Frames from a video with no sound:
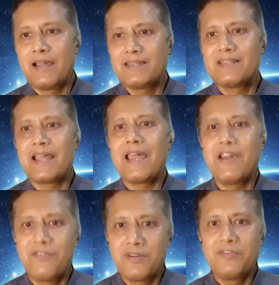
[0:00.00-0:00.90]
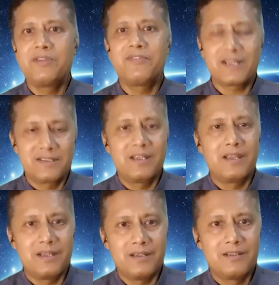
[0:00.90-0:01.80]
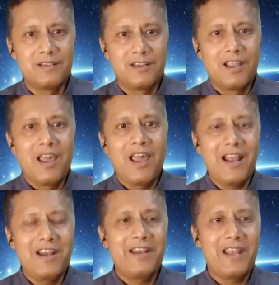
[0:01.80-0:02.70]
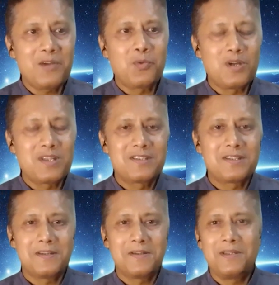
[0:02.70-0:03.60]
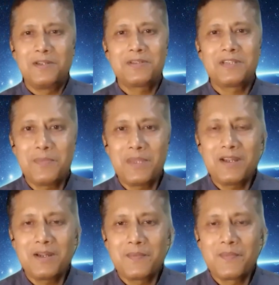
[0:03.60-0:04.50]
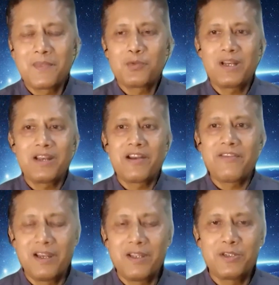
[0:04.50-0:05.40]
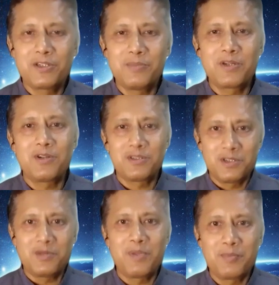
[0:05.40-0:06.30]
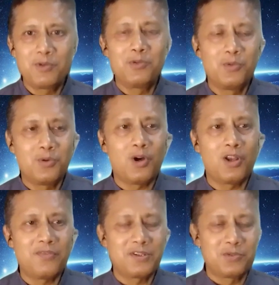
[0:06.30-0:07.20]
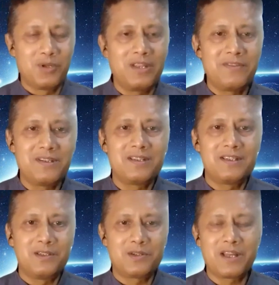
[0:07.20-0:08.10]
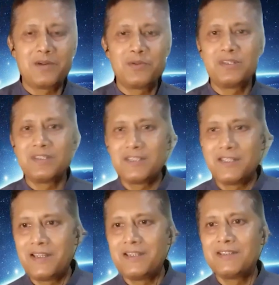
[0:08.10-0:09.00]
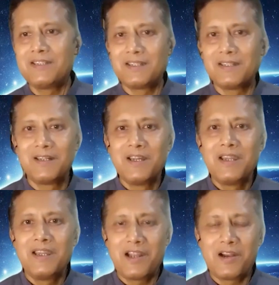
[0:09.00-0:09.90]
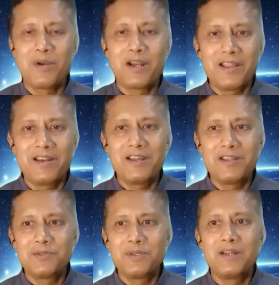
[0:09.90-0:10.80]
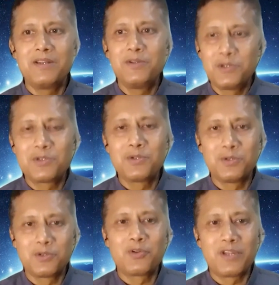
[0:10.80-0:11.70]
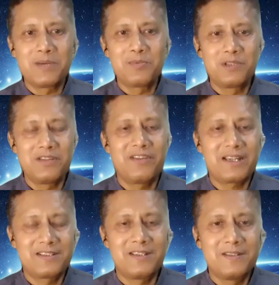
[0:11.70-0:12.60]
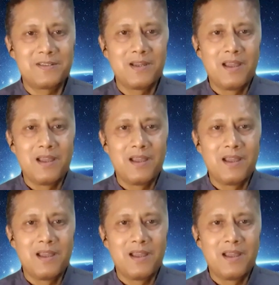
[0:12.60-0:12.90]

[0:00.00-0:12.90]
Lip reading: has ever been vaccinated. And that was, something quite a revelation, because, people who, all of us who live in, towns and cities and in urban areas, we are used to growing up with the vaccines.